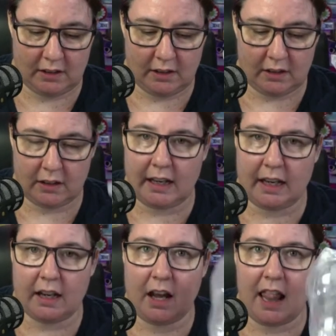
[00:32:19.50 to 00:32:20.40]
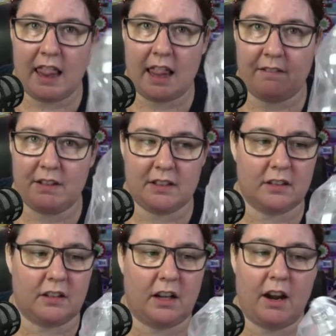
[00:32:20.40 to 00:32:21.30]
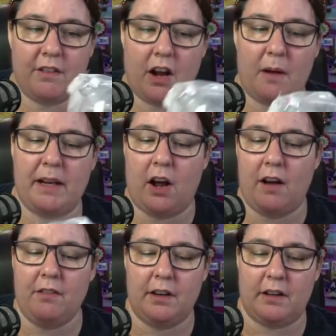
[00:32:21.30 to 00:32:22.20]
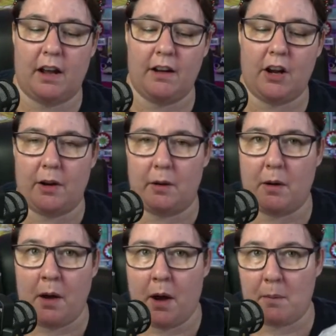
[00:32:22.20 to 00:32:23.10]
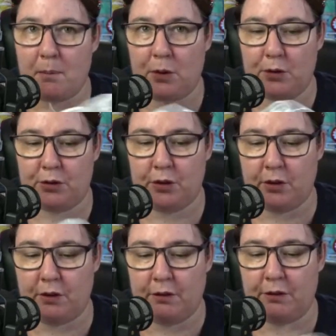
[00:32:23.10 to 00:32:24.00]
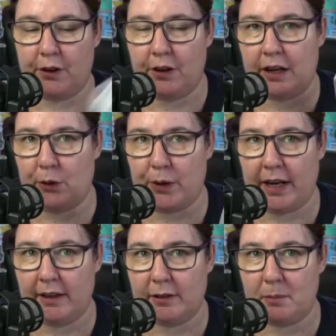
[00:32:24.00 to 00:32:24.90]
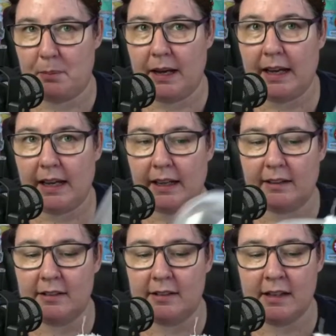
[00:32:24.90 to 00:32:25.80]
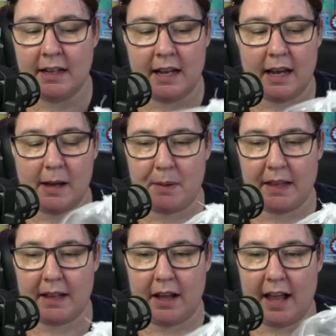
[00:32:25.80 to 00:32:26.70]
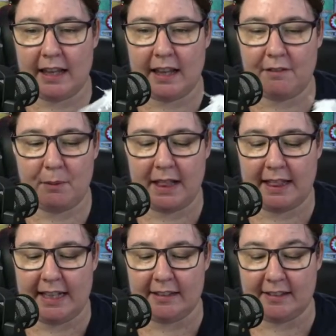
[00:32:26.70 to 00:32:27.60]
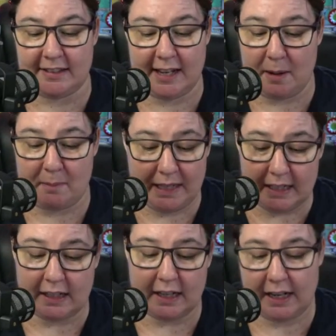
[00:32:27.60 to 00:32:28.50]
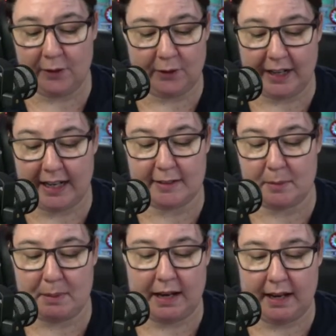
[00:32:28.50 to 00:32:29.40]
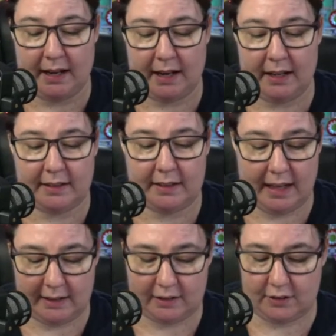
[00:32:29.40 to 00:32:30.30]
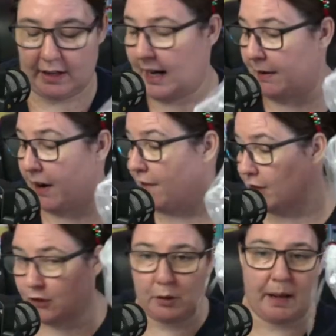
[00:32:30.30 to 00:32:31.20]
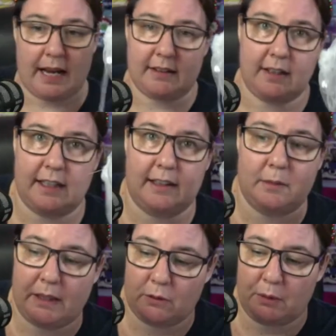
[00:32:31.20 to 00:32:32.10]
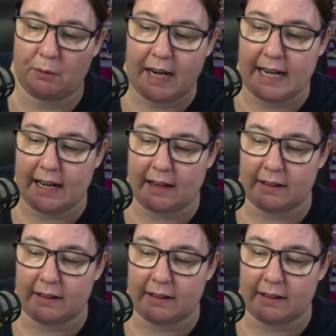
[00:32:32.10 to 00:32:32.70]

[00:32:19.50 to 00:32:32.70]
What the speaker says: Like, I love this a lot. I've got a penchant for organza bags, but I love it when things just come in an organza bag. That is great. Anyway, I've got 2 packs of these because we ran out.